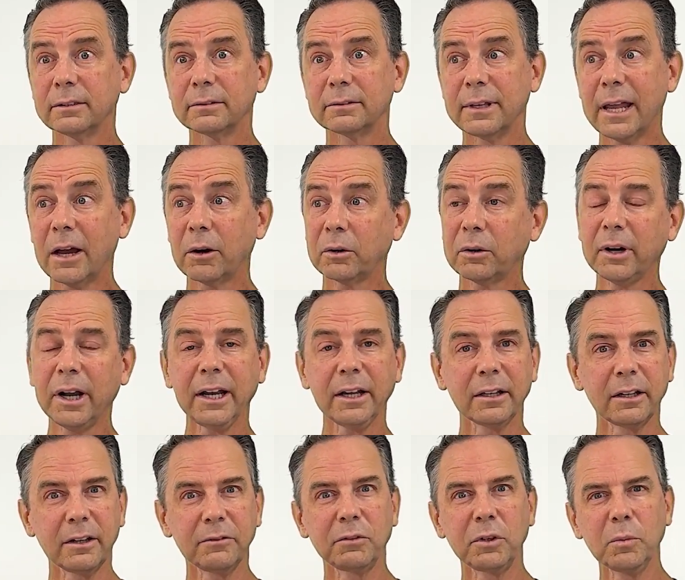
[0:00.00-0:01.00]
Now,
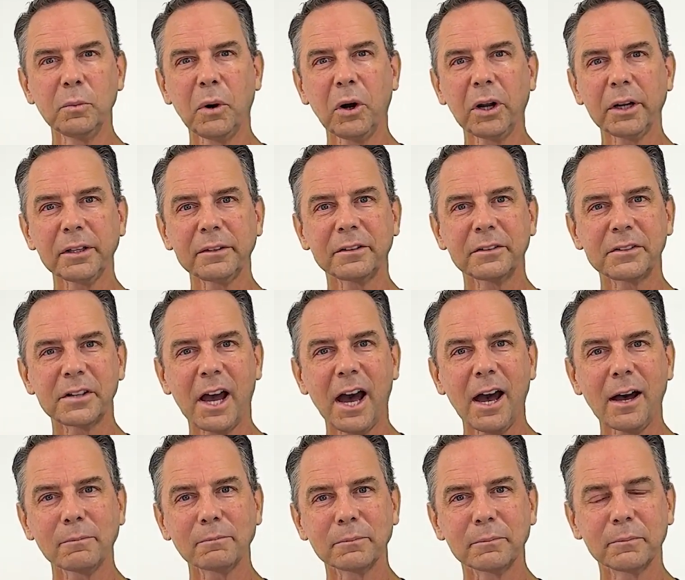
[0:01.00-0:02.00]
granted, if you bought at the
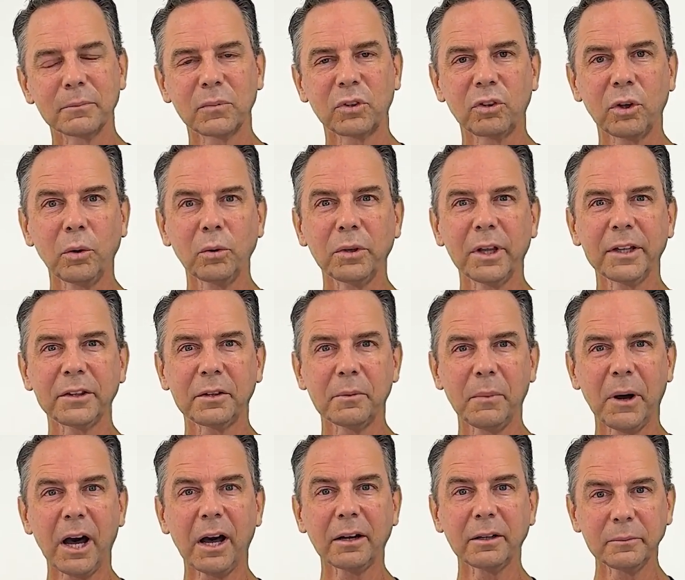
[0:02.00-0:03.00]
top, sold at the
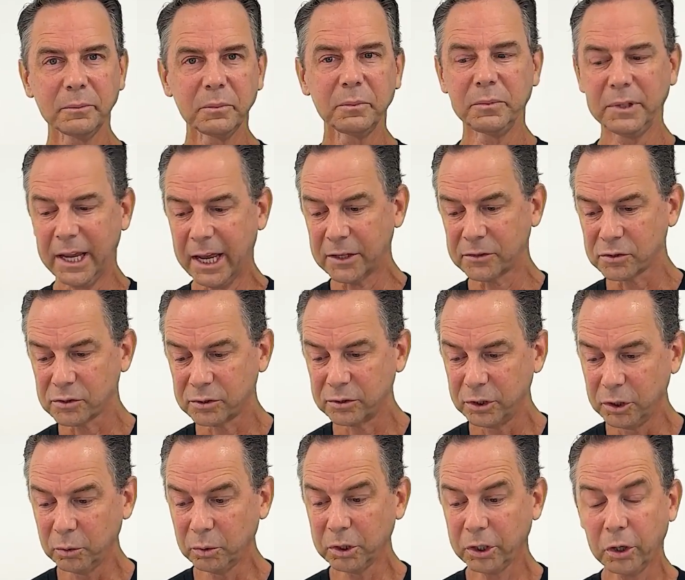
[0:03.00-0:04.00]
bottom, yes,
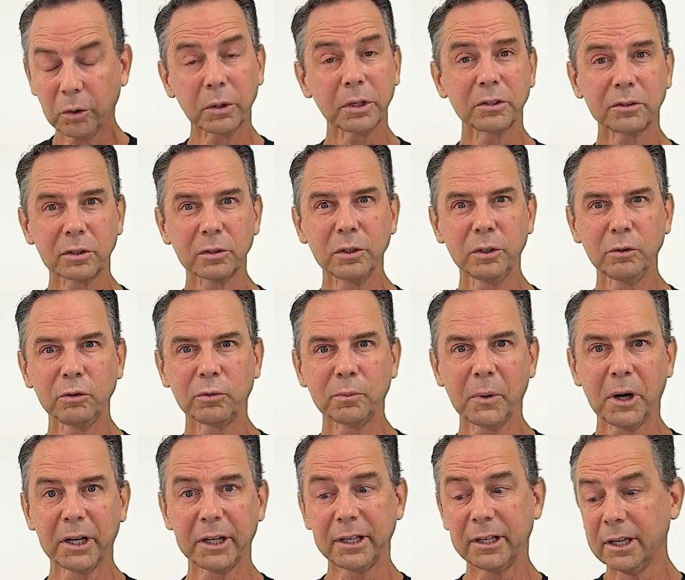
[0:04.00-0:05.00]
you were going to lose
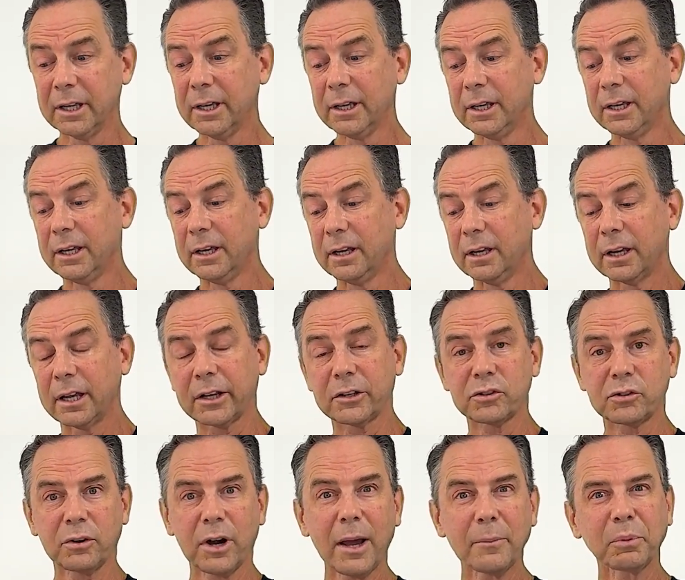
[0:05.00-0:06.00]
money.
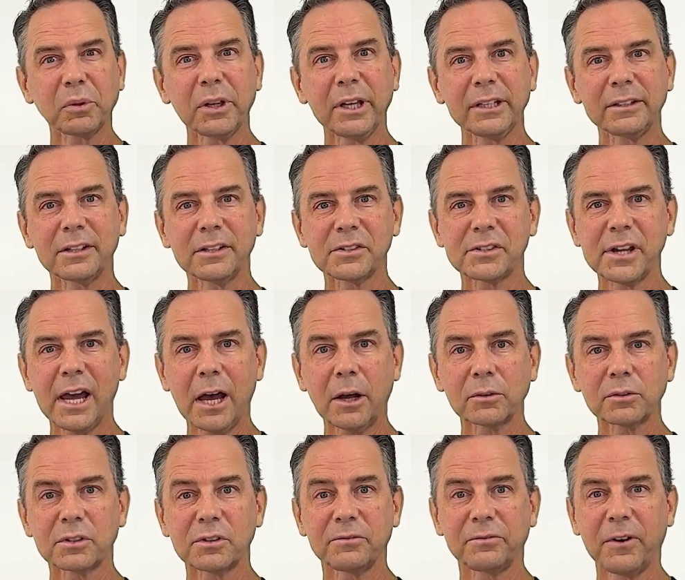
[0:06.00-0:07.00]
Extrapolate this
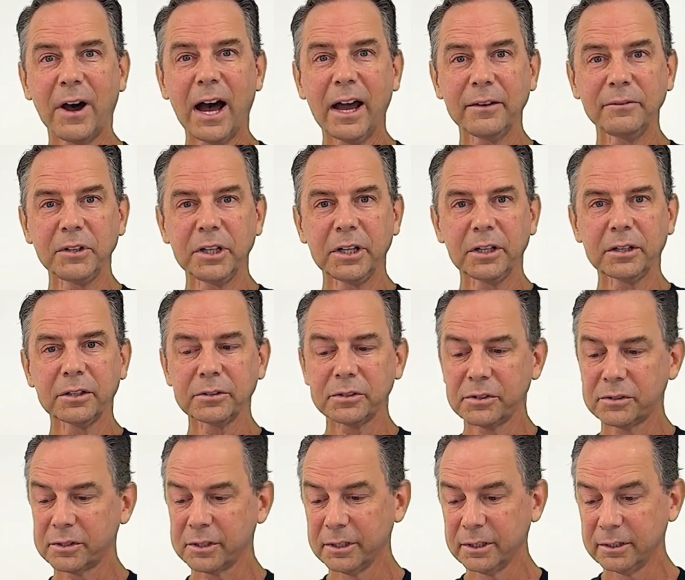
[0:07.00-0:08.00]
out to 5
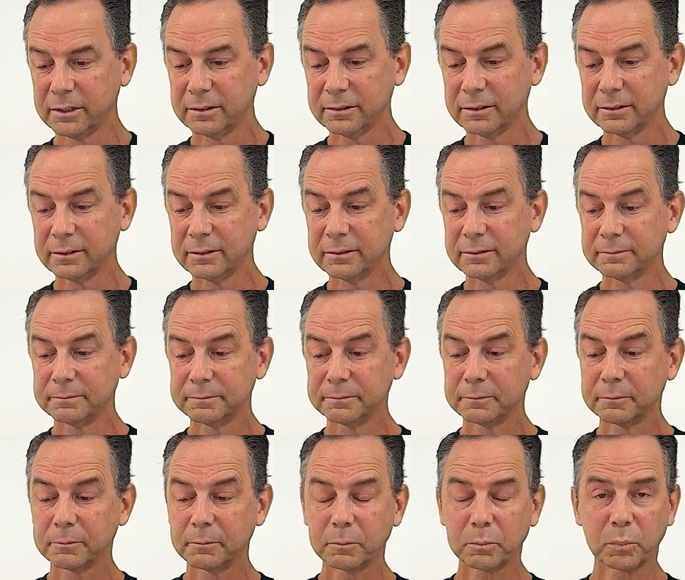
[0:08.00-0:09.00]
years.
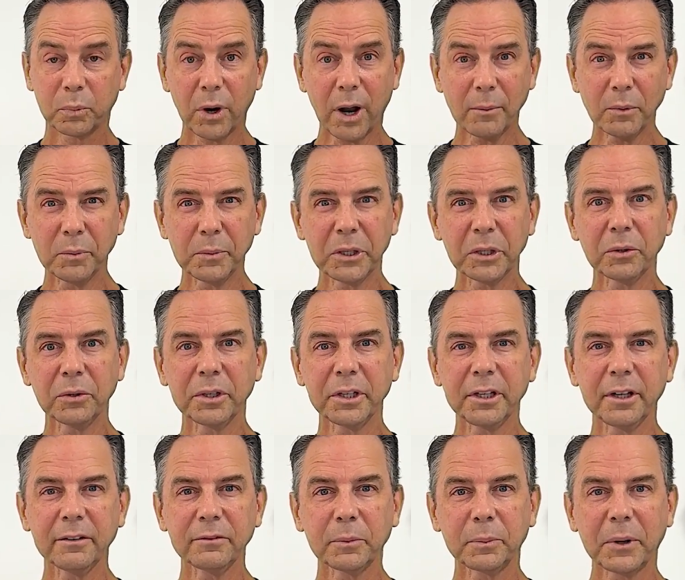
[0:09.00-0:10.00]

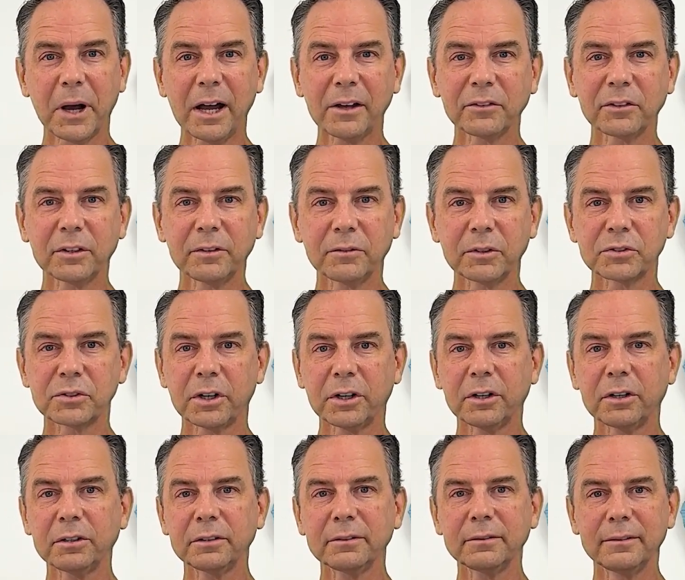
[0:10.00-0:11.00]
Probability of a positive
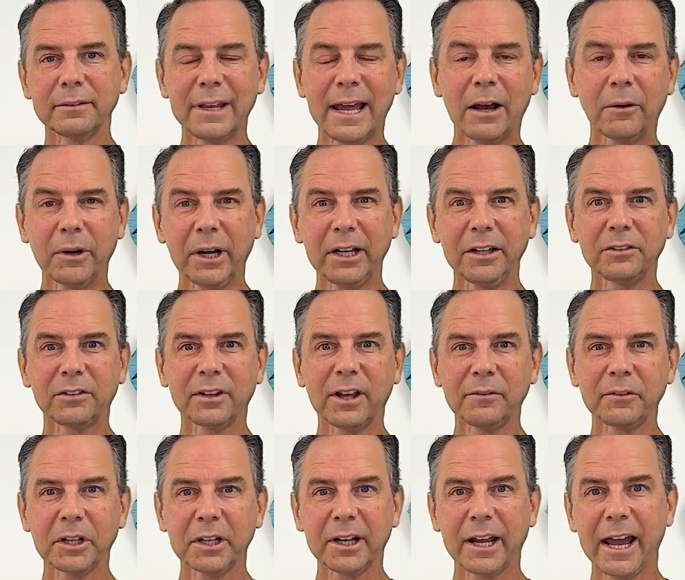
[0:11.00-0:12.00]
return, now
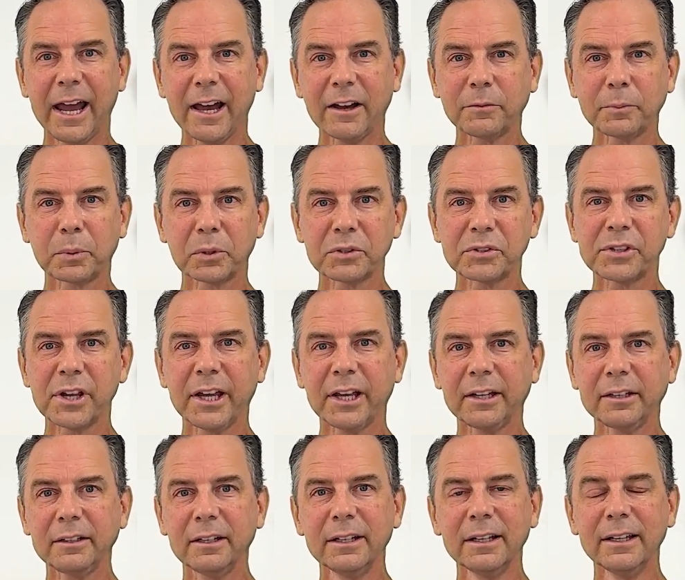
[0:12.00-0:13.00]

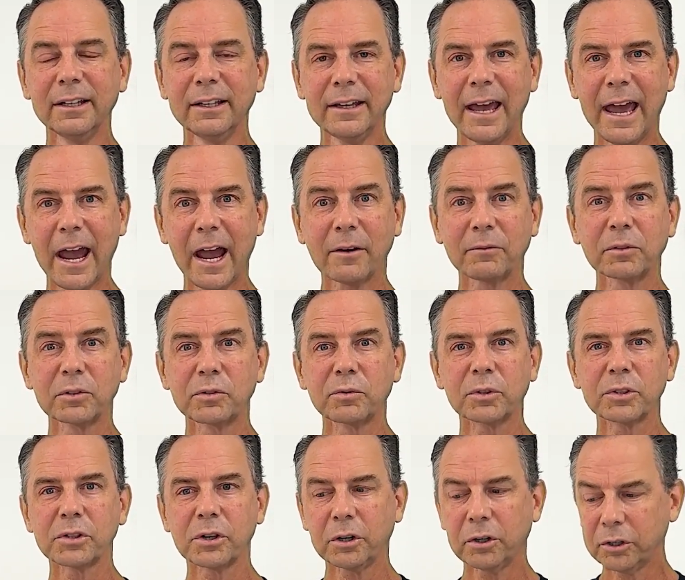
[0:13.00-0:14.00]
87.5%. Average
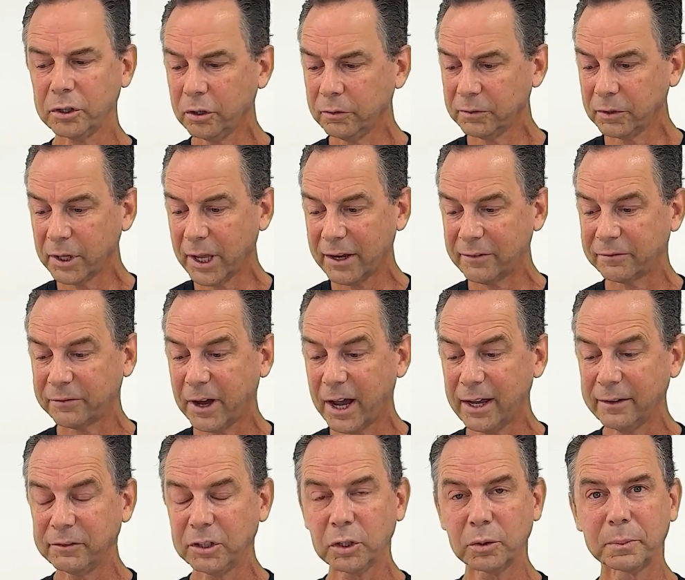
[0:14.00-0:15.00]
return over that
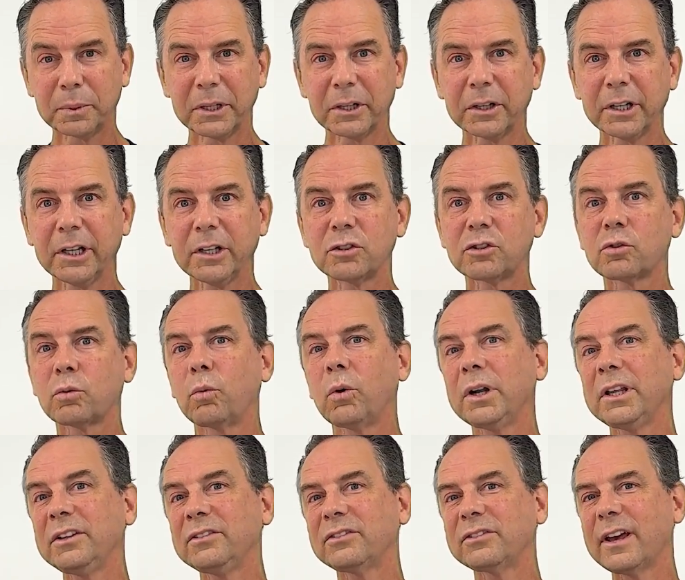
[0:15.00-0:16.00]
5-year period,
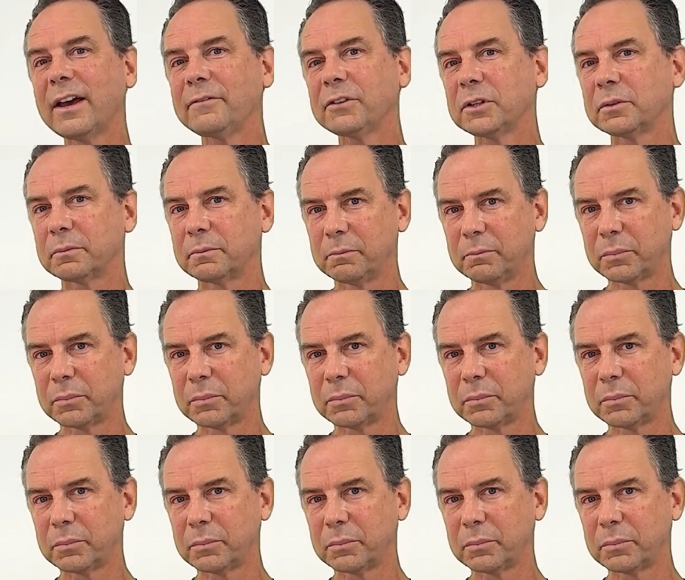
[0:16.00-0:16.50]
27%.